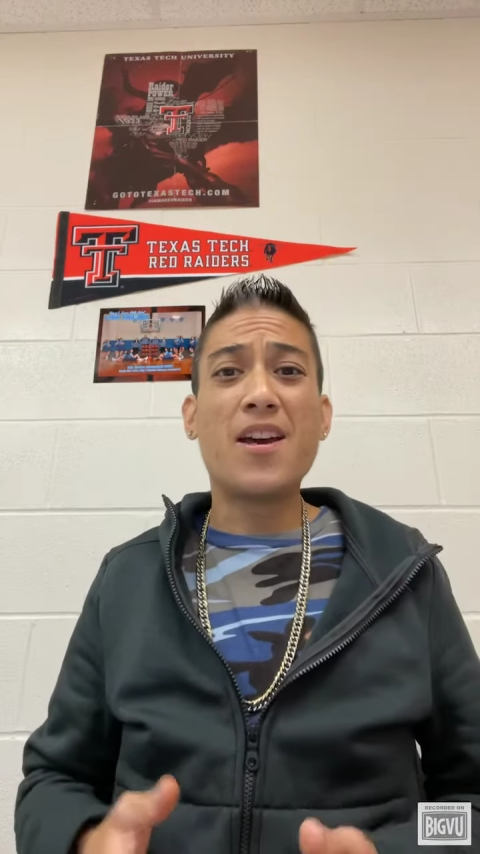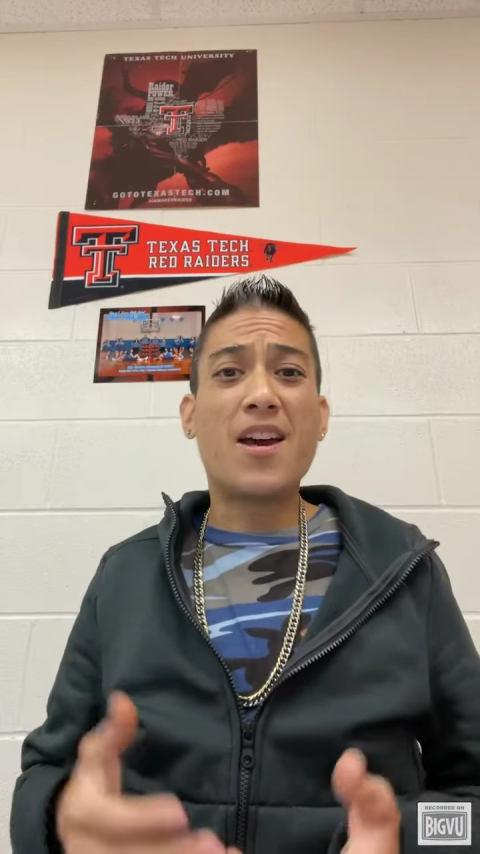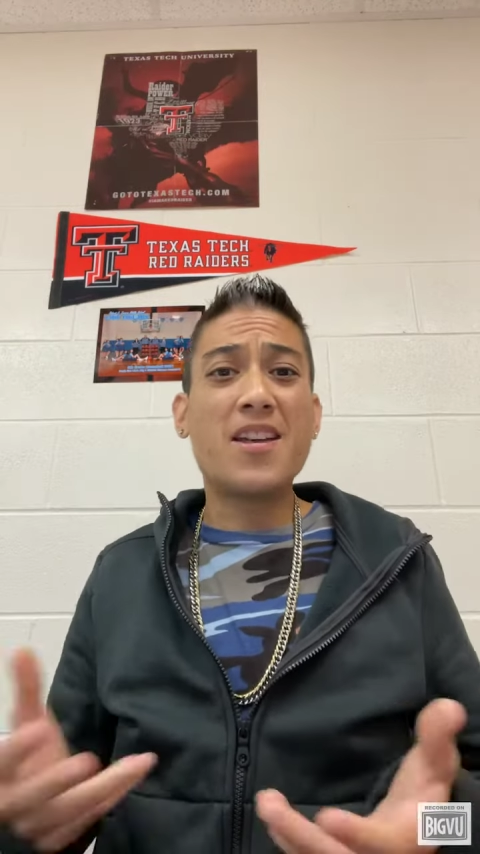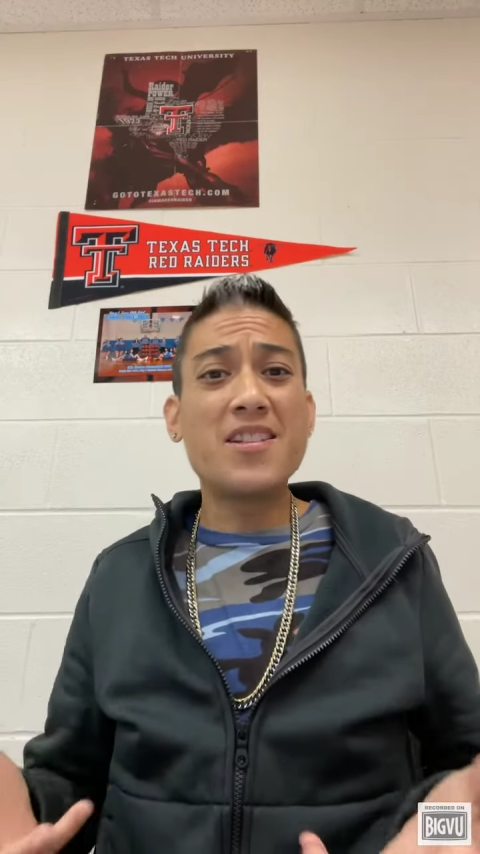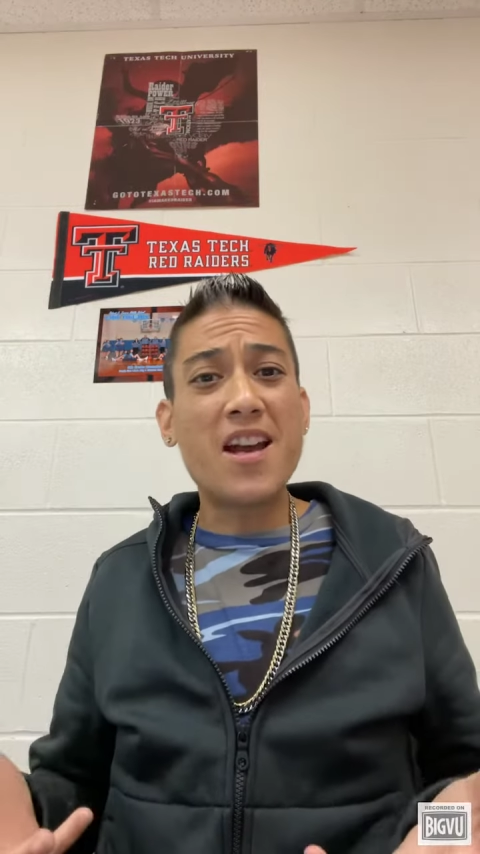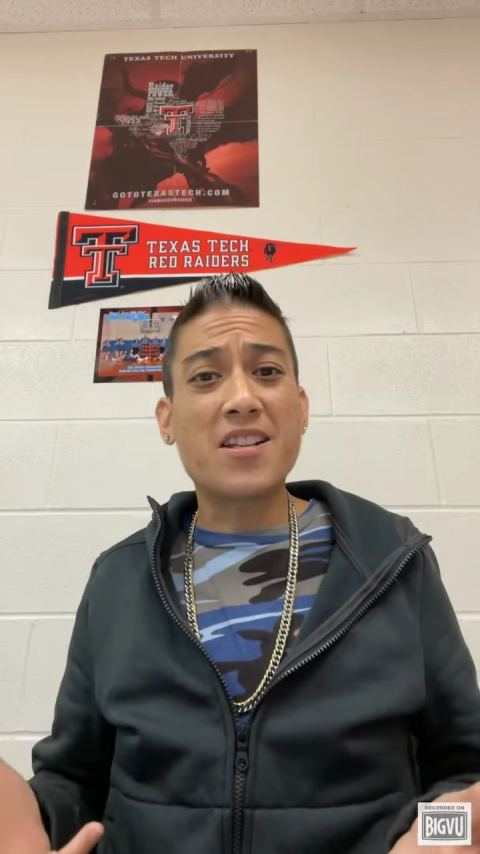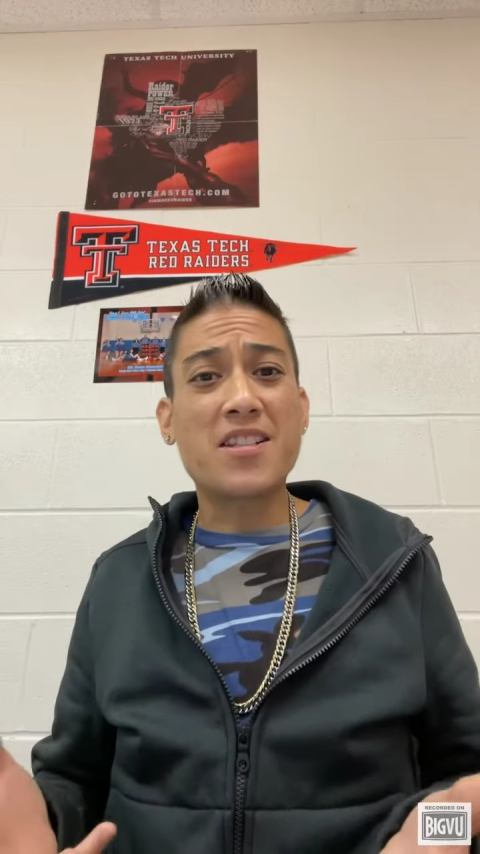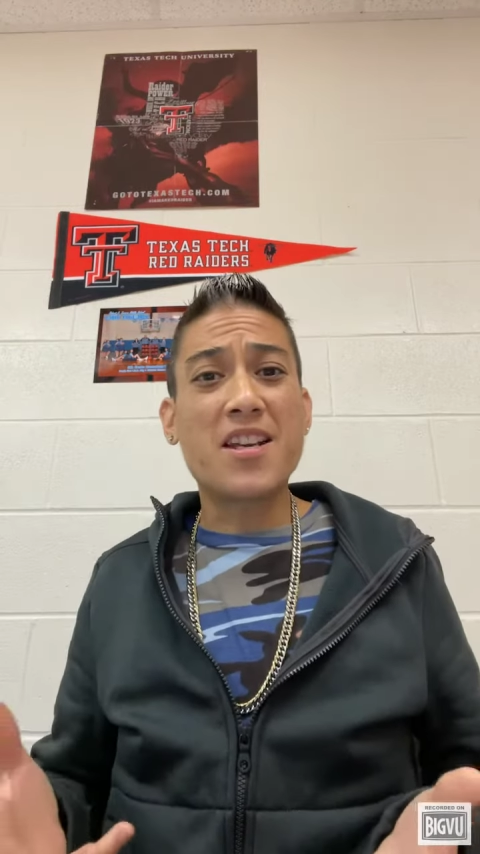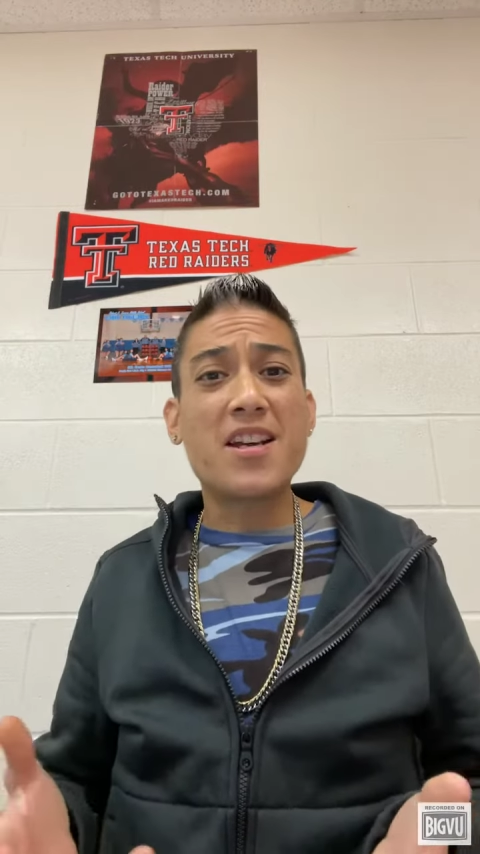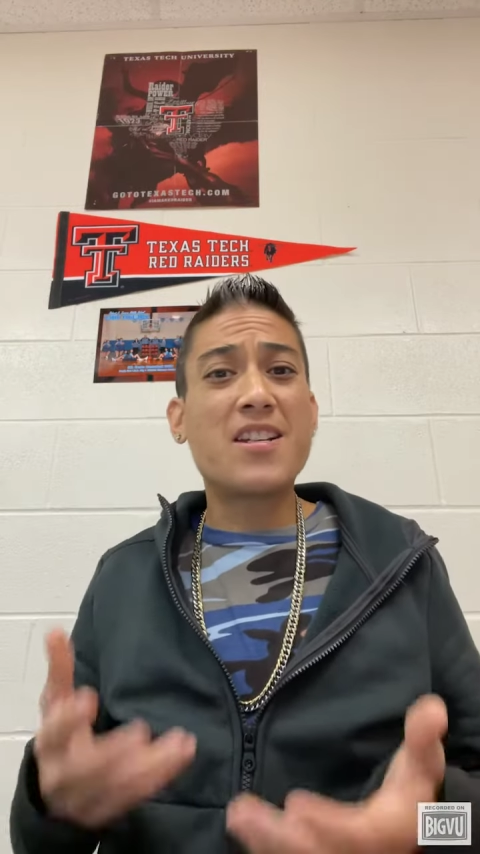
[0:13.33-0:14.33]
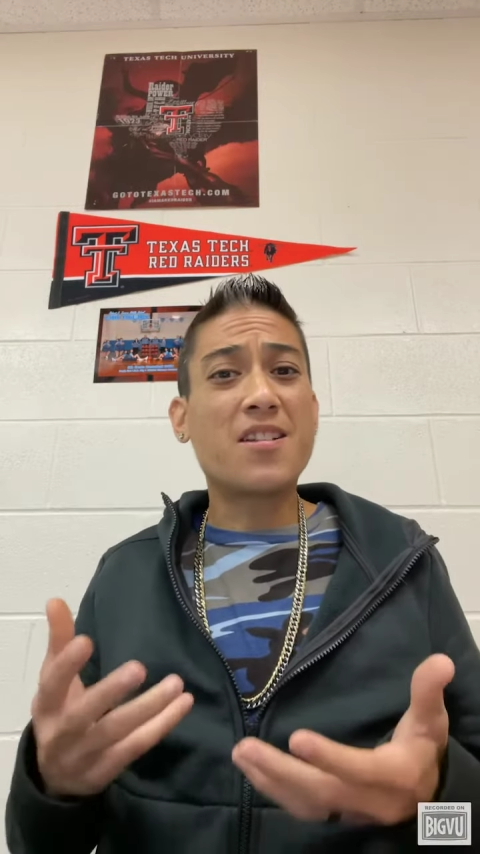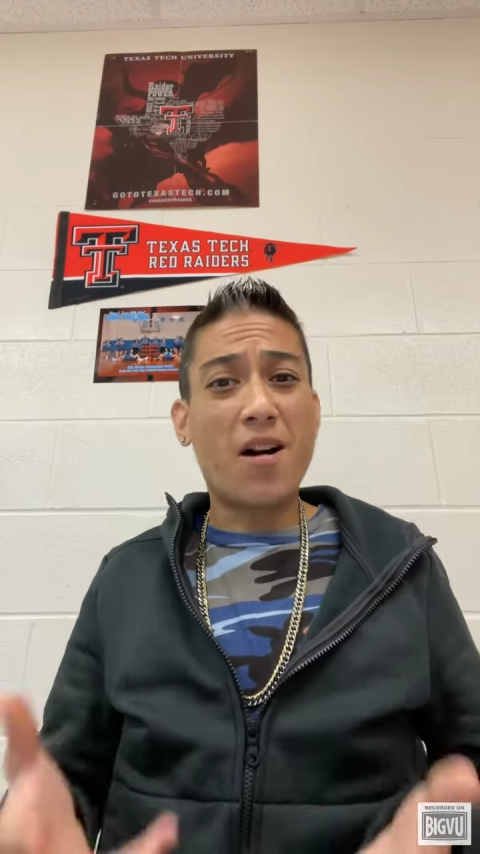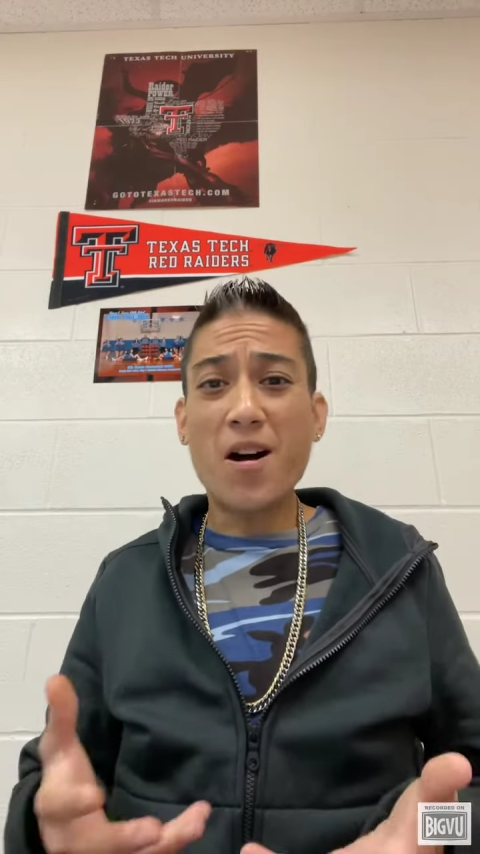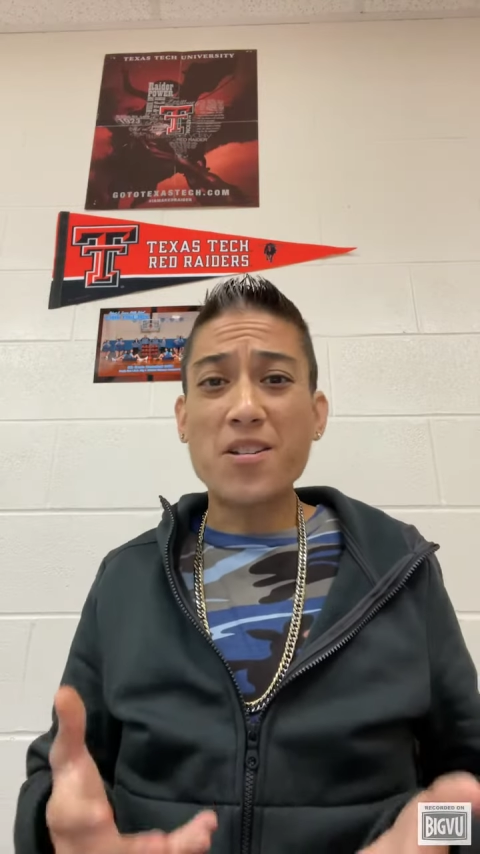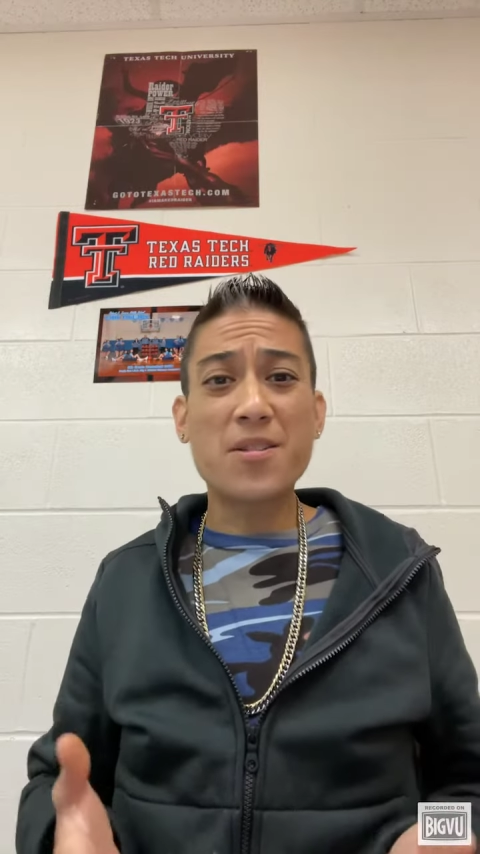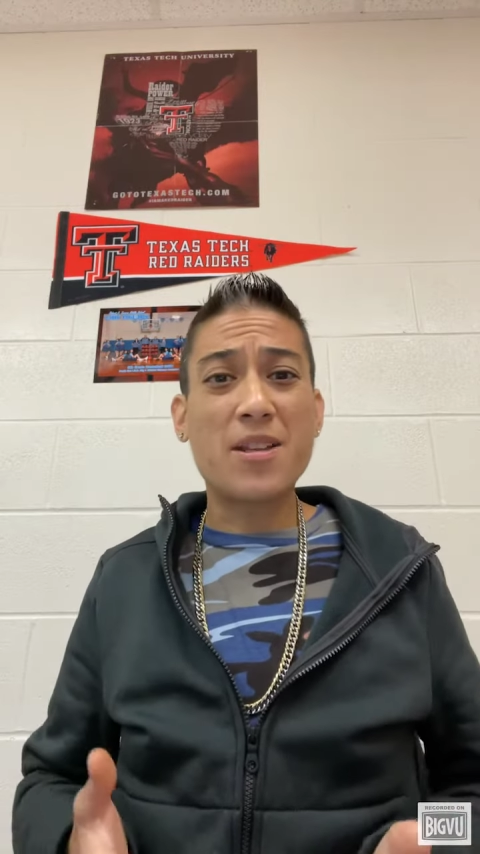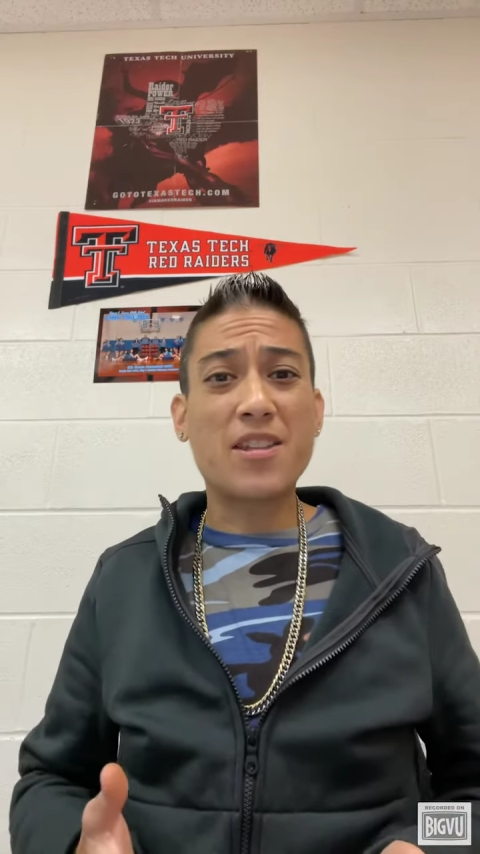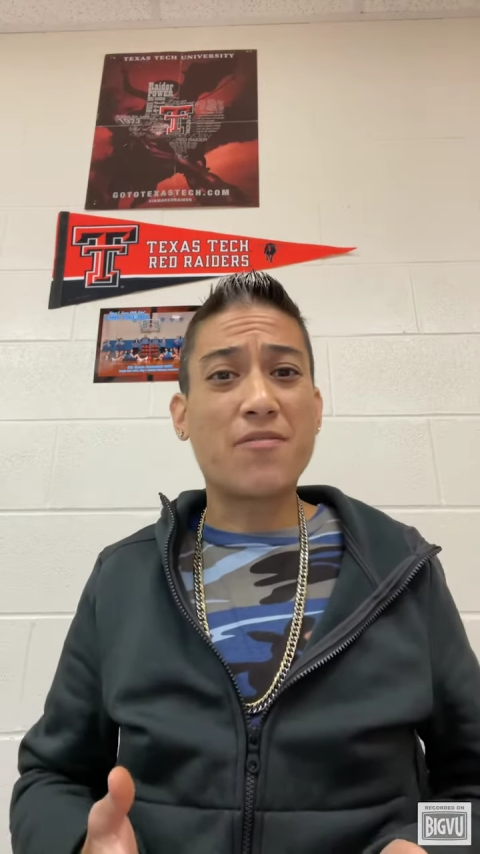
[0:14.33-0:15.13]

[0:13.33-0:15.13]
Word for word: And yes, it's awesome that